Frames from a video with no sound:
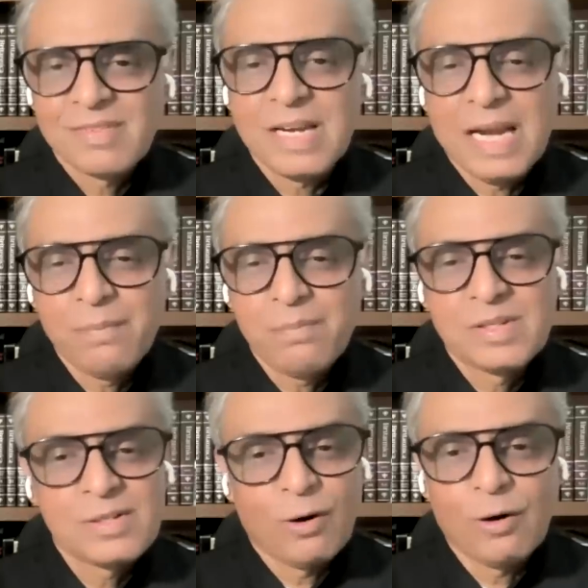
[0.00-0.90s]

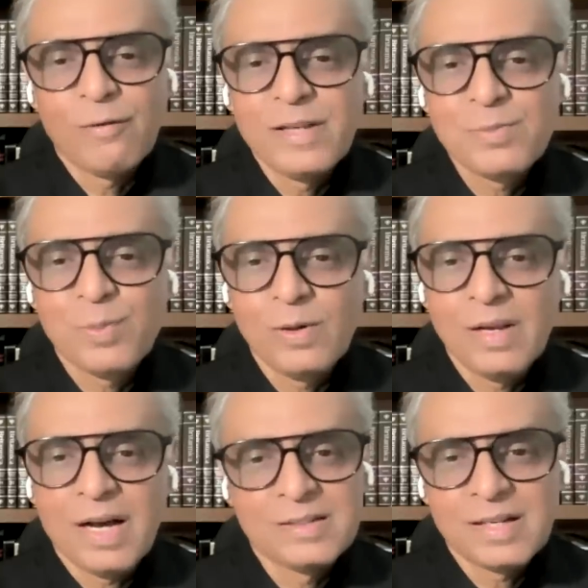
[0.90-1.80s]
crabs always pull
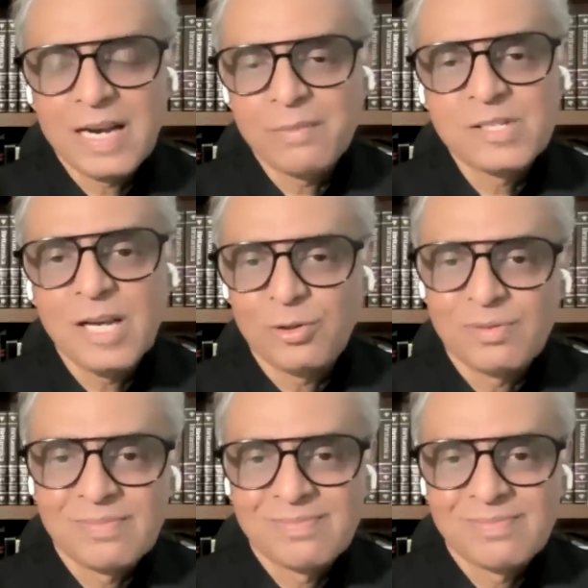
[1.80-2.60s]
other crabs down.